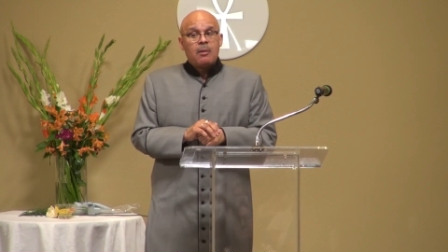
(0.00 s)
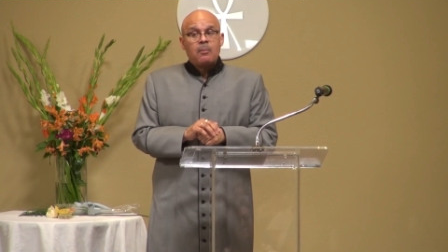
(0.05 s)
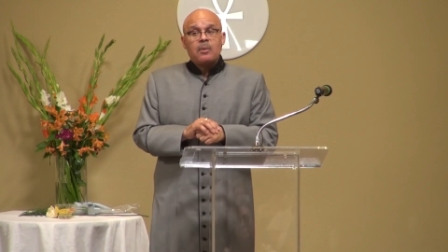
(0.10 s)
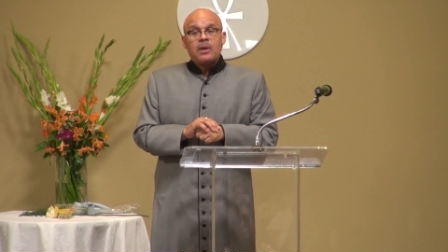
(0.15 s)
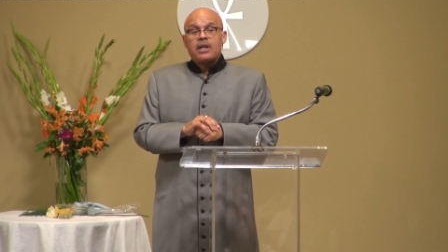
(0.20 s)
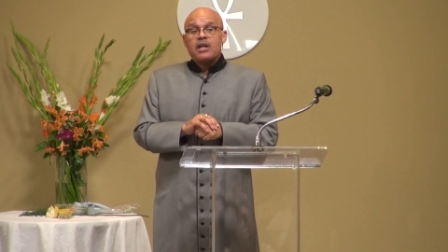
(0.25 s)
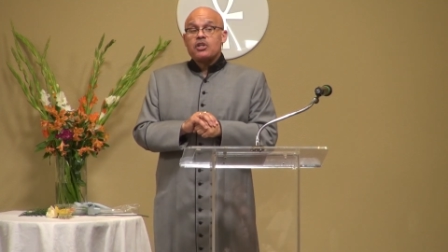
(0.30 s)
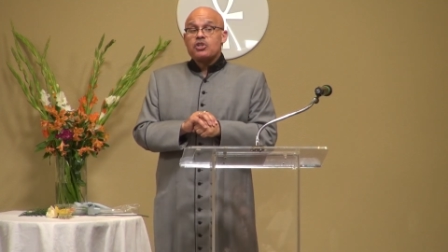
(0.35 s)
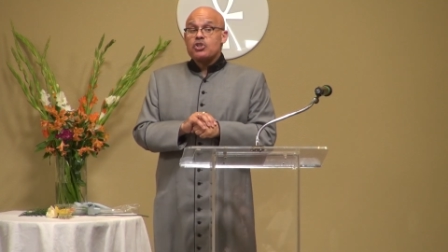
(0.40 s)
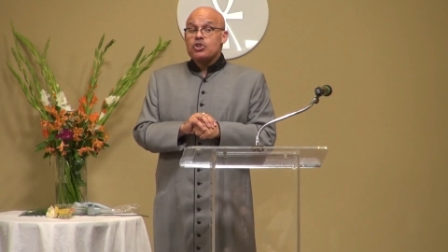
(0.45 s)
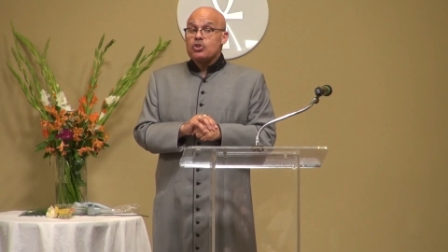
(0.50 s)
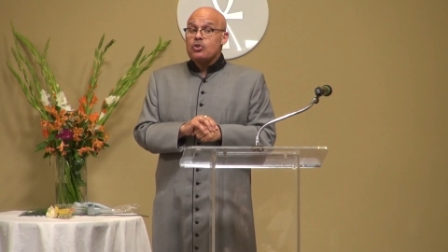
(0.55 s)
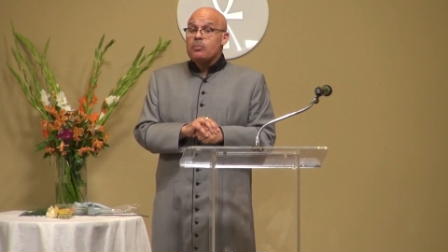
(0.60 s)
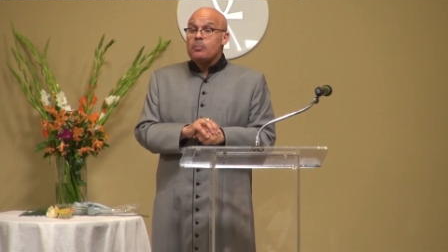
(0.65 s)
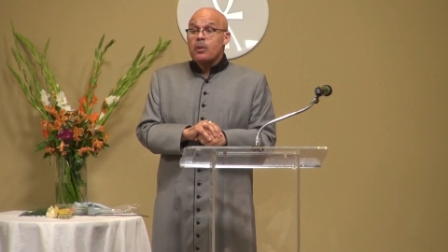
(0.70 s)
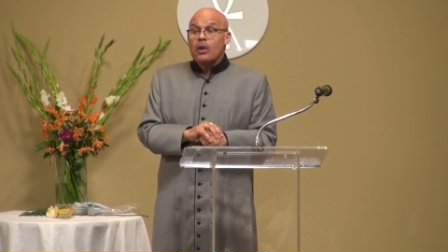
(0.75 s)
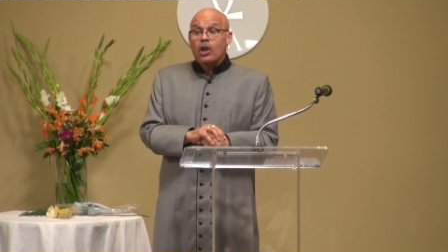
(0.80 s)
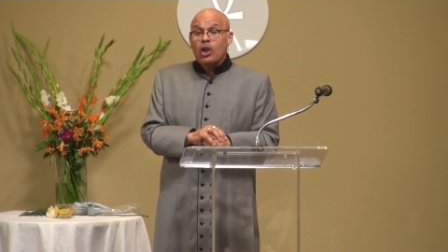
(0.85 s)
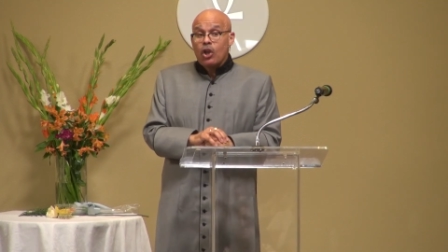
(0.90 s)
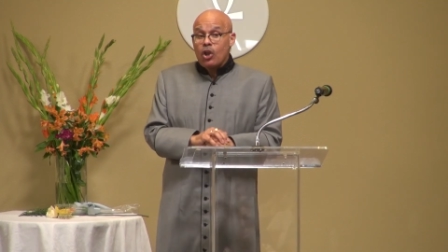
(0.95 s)
because you
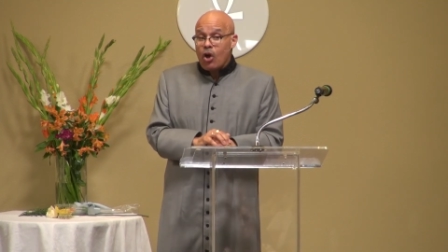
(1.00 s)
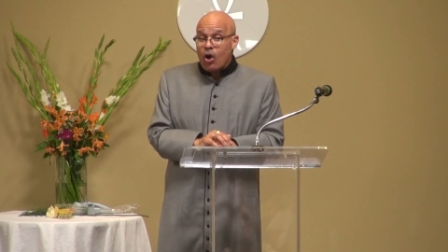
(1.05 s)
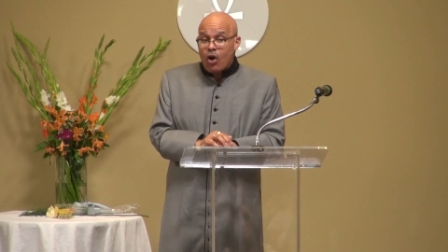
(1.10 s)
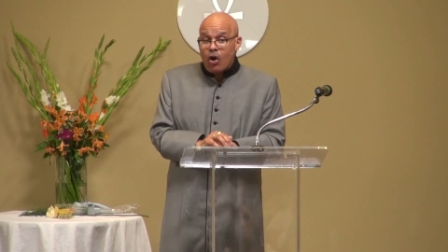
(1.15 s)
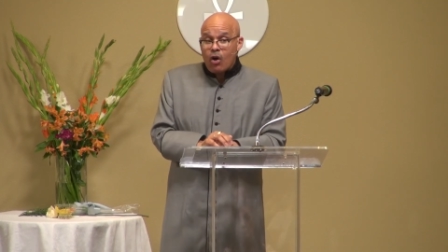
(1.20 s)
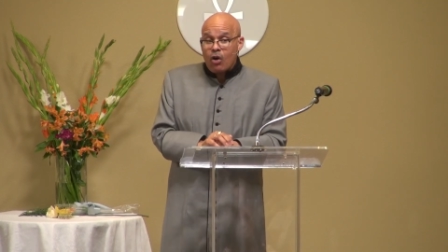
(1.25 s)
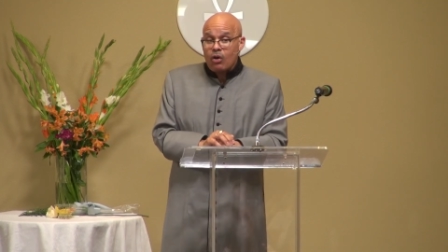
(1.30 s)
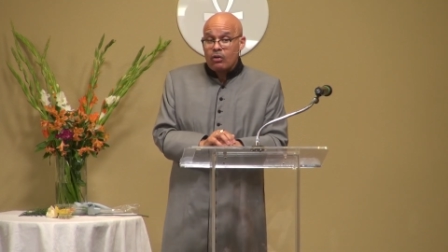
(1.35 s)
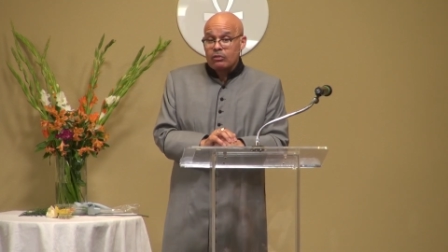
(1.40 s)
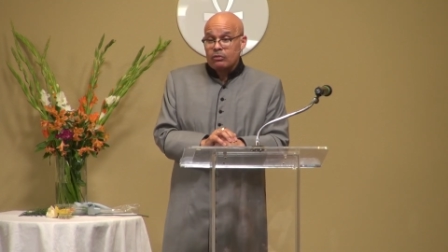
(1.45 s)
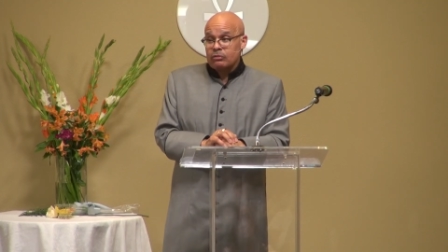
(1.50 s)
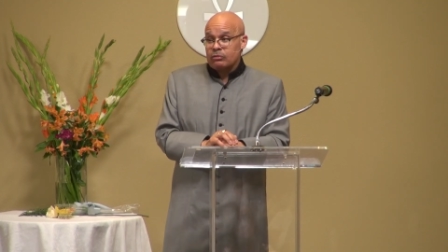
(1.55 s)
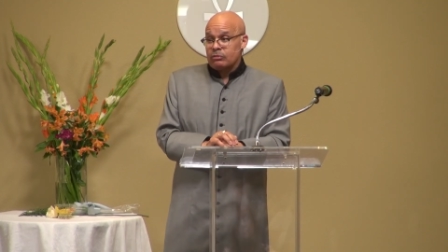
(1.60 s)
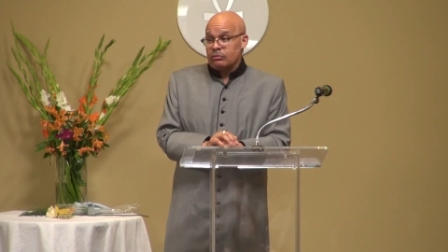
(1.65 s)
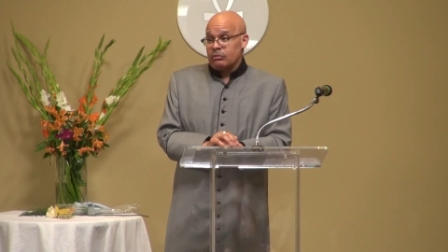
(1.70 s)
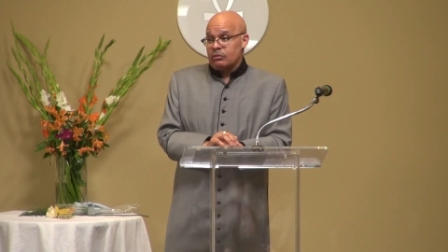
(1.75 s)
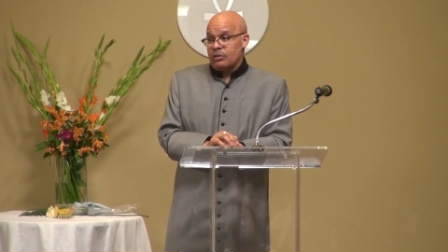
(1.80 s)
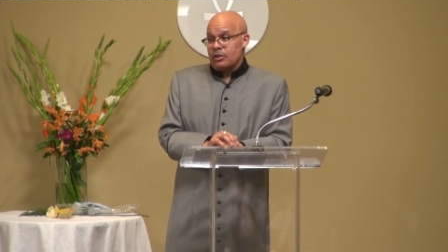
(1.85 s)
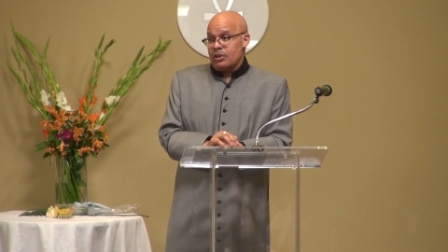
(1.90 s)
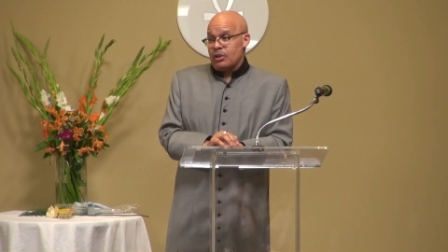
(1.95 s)
belong
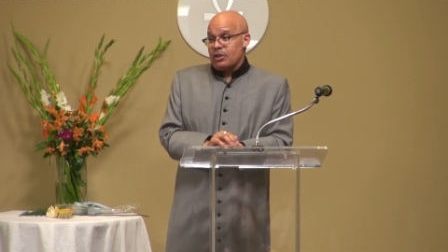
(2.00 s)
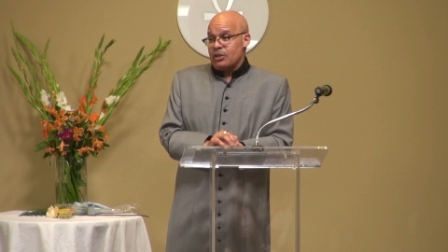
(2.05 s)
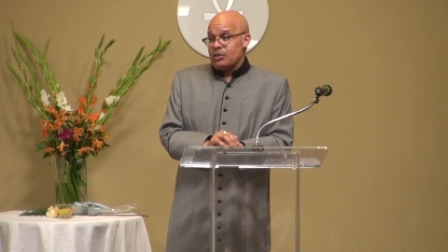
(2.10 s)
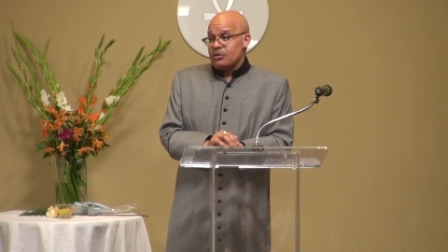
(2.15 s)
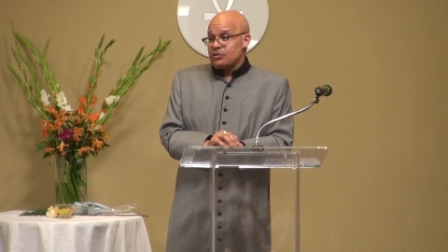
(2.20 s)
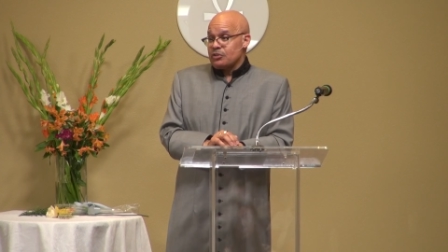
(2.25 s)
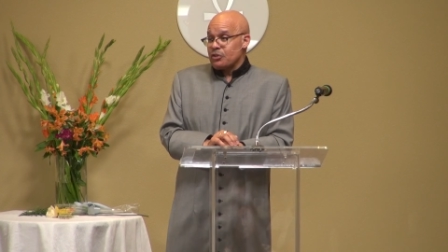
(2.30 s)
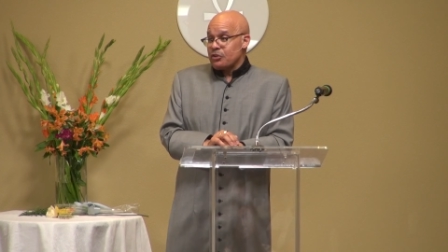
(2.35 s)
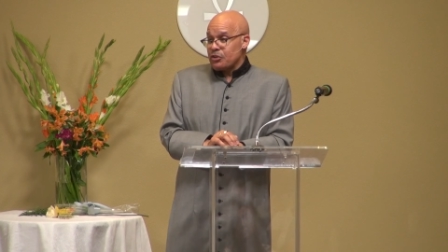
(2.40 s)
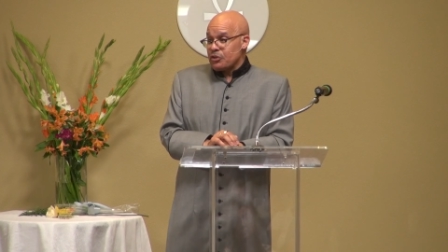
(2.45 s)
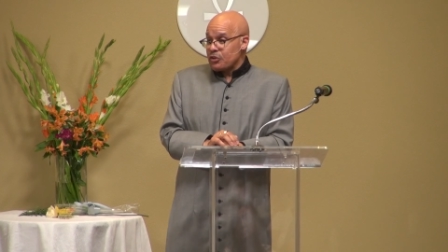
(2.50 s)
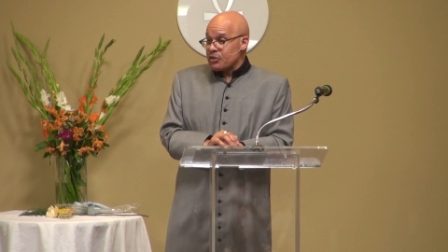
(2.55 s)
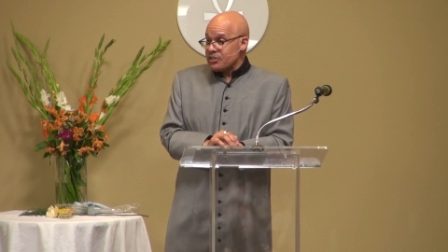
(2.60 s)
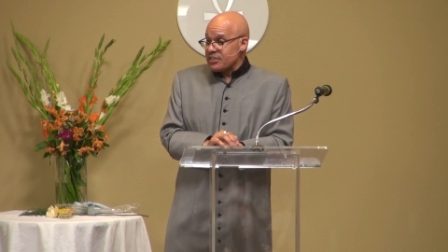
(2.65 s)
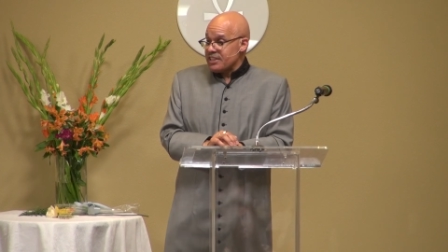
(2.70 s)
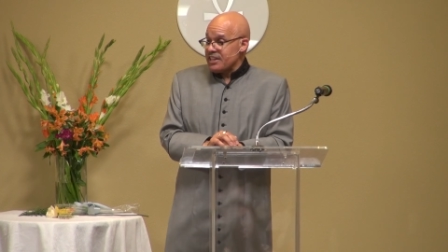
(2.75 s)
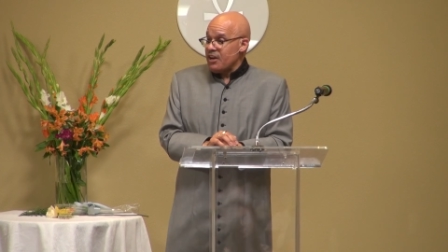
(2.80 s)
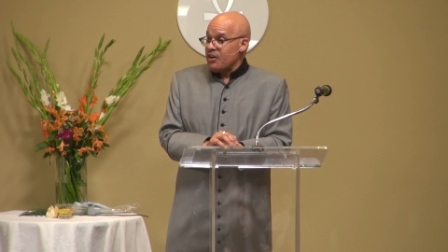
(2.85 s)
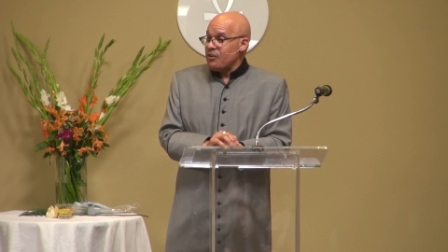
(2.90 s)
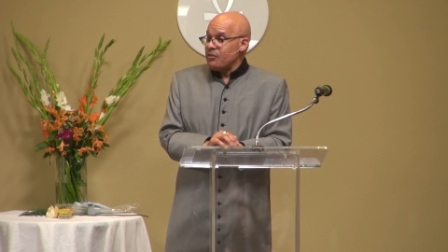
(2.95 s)
to
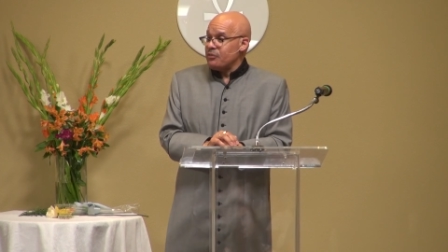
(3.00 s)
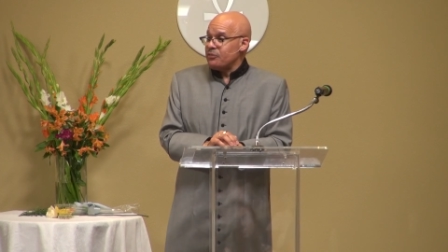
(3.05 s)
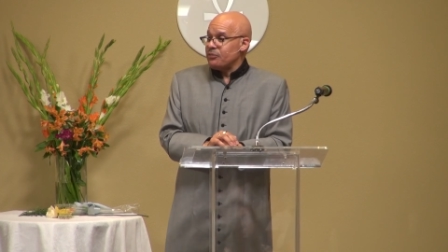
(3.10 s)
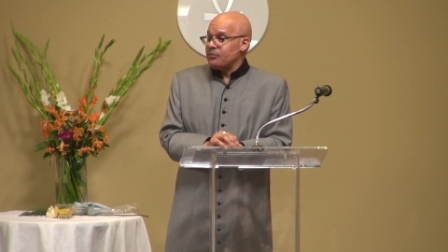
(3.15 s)
yourself